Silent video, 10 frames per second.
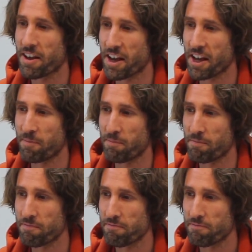and
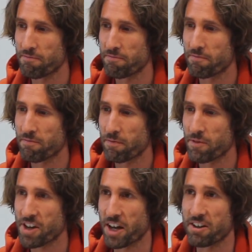
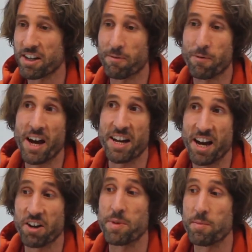started to find
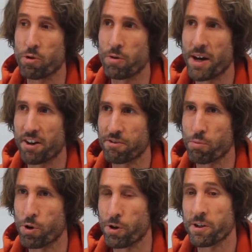out a bit more about his
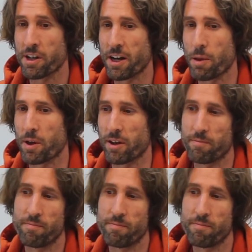work, and I think